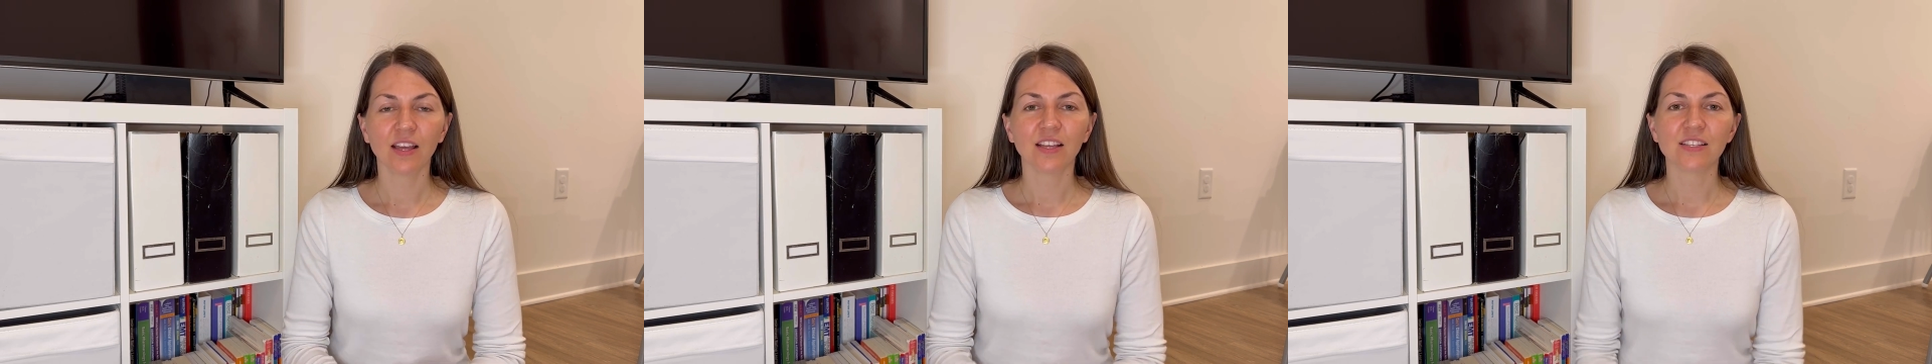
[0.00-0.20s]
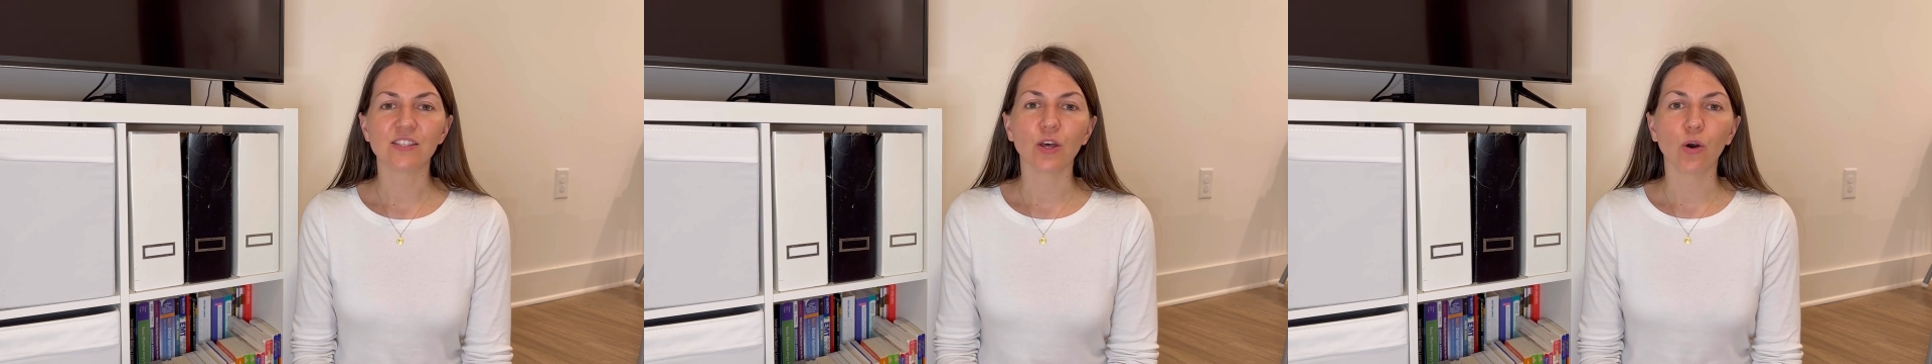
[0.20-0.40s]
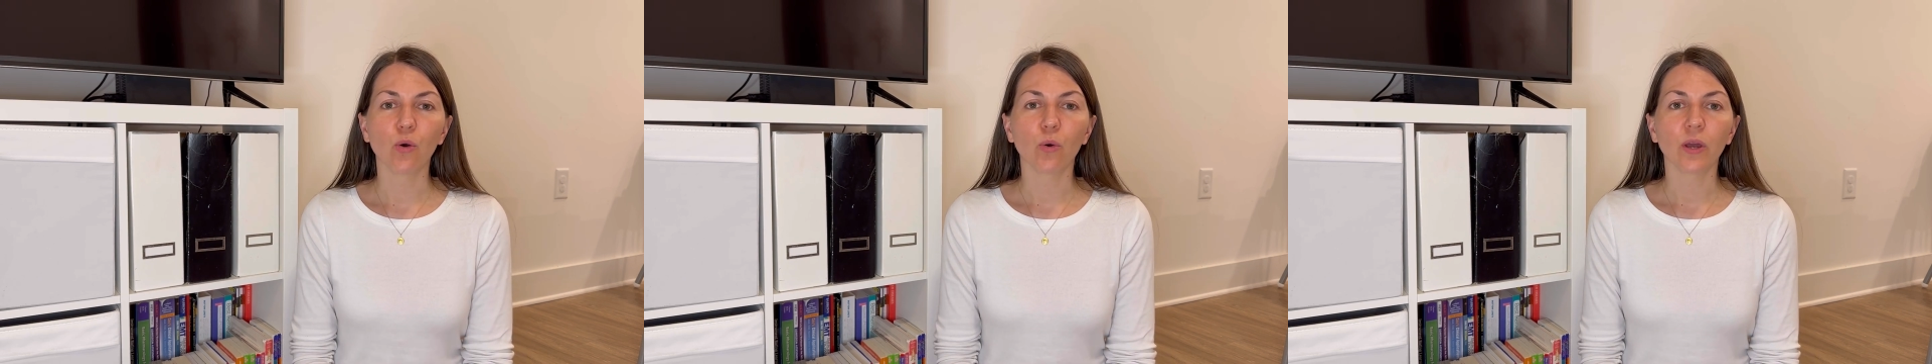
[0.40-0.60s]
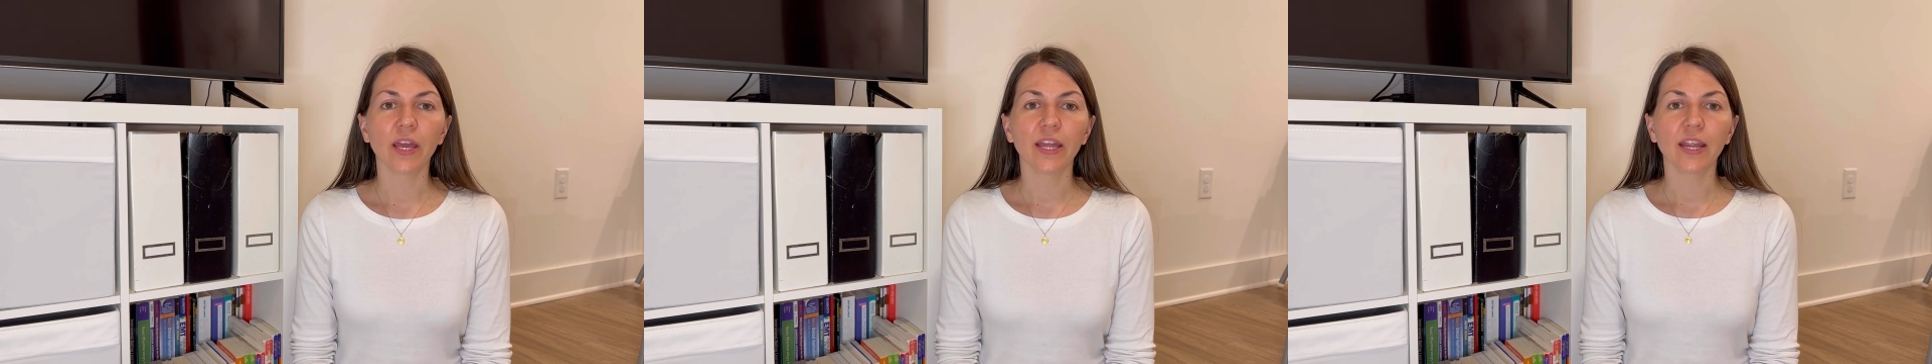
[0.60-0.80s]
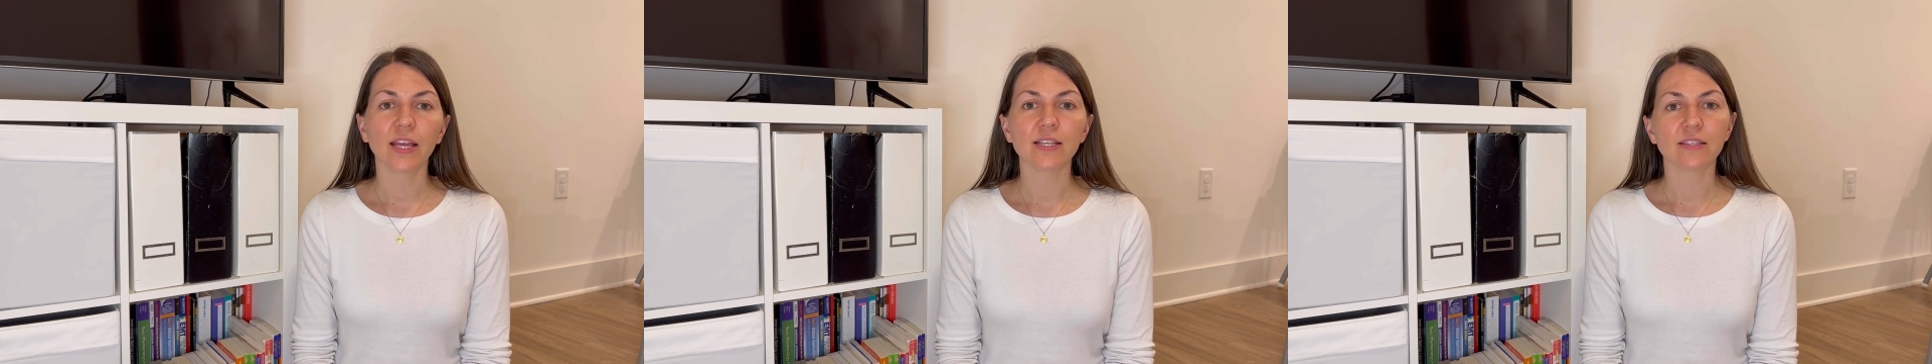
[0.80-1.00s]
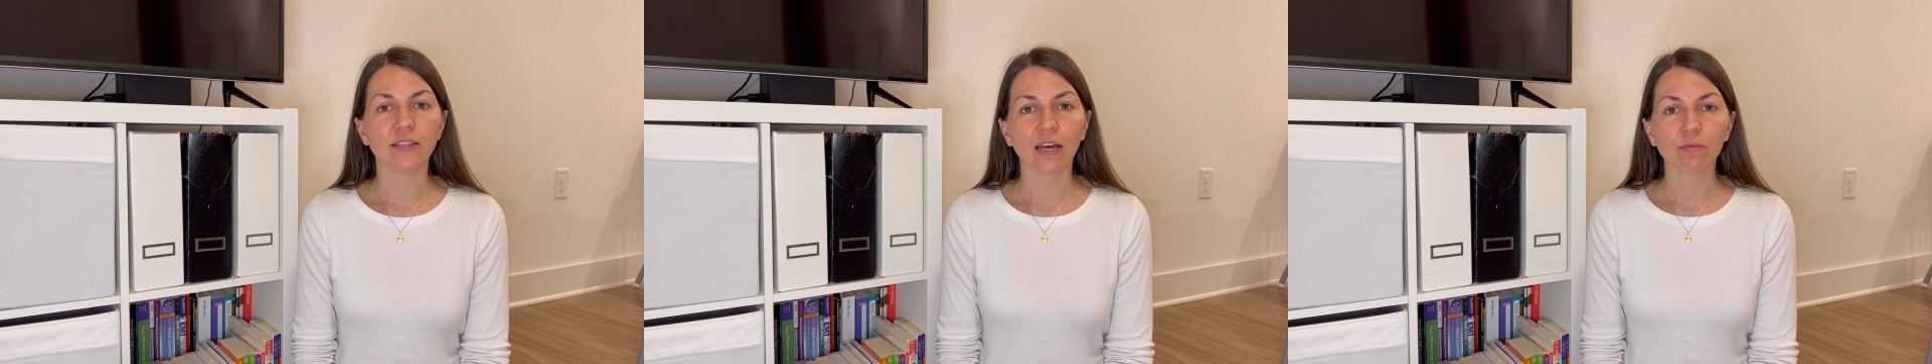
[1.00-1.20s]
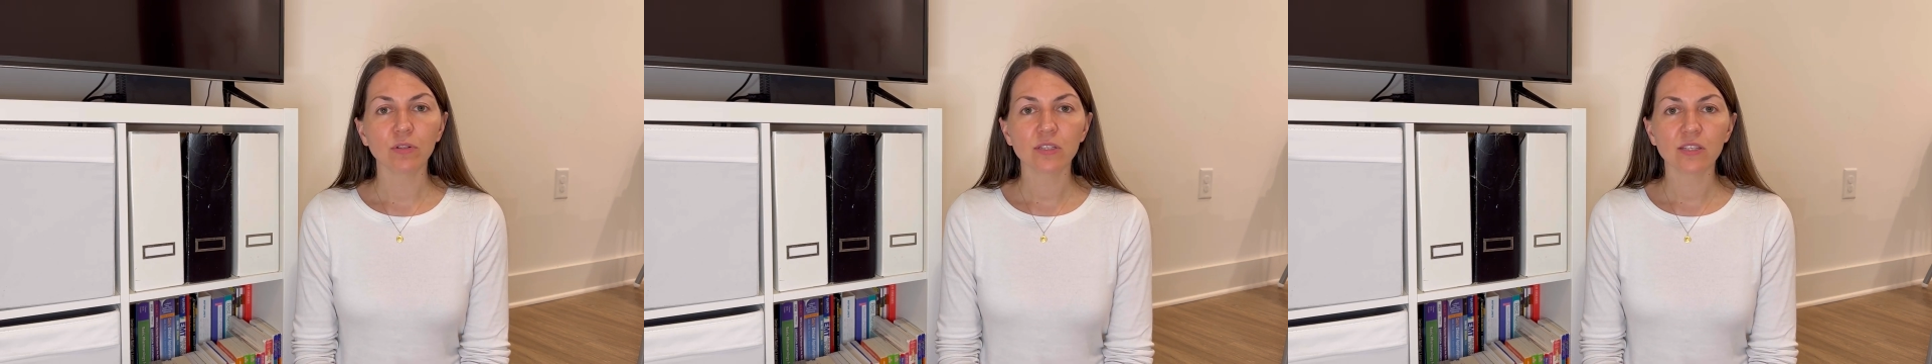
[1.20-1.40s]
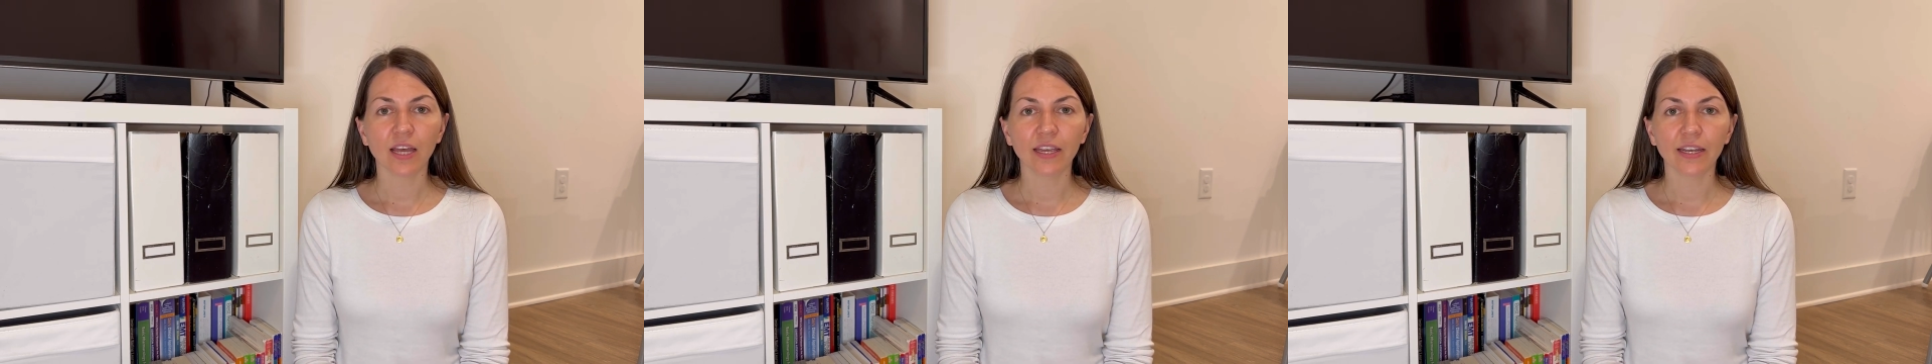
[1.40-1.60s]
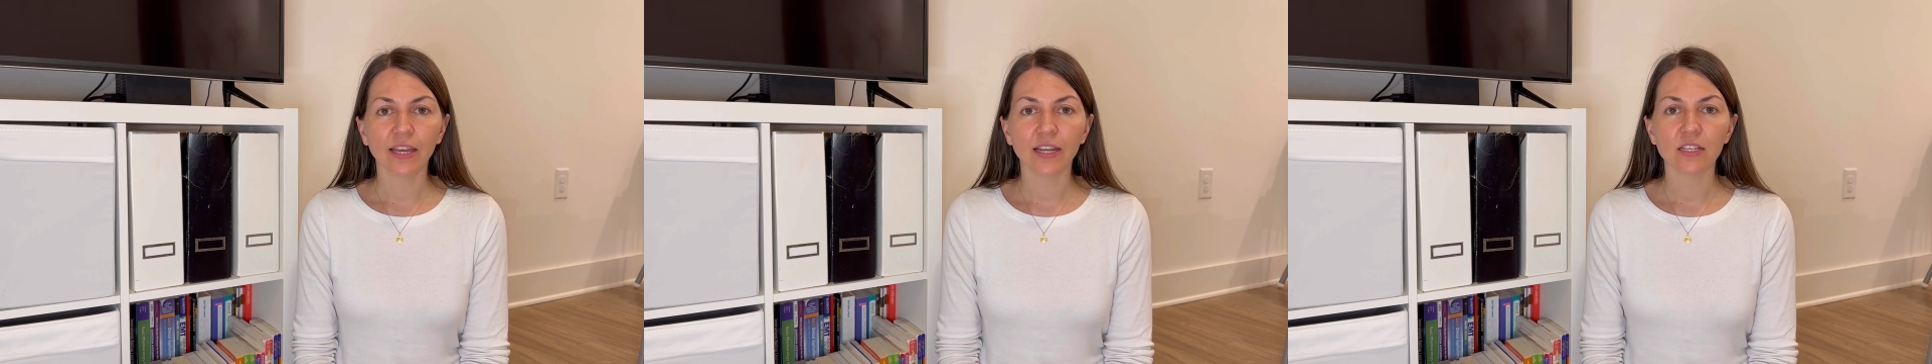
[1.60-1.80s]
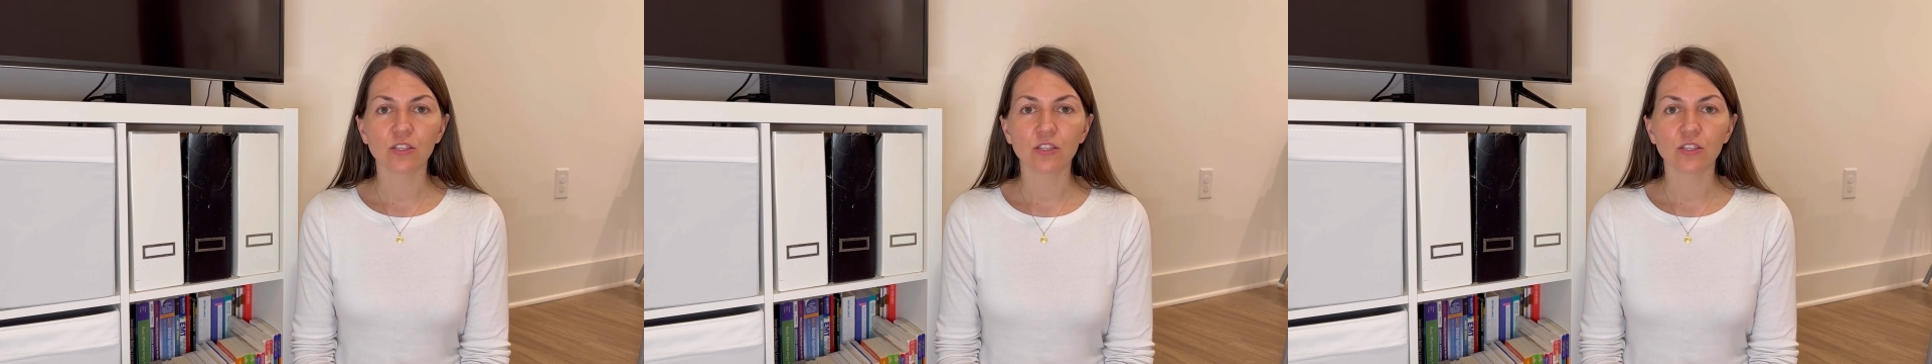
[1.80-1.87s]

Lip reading: So it is double-sided,